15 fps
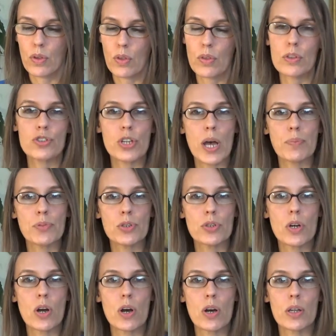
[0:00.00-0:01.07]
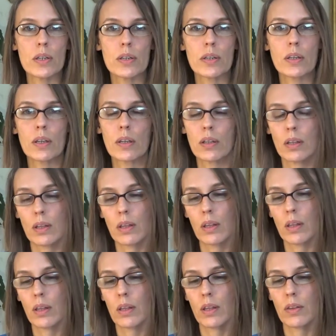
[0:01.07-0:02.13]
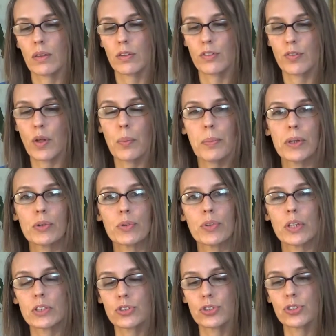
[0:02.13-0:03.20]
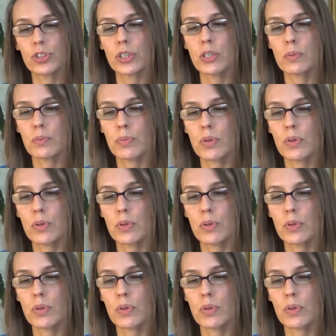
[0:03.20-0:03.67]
the chapter on developing a relationship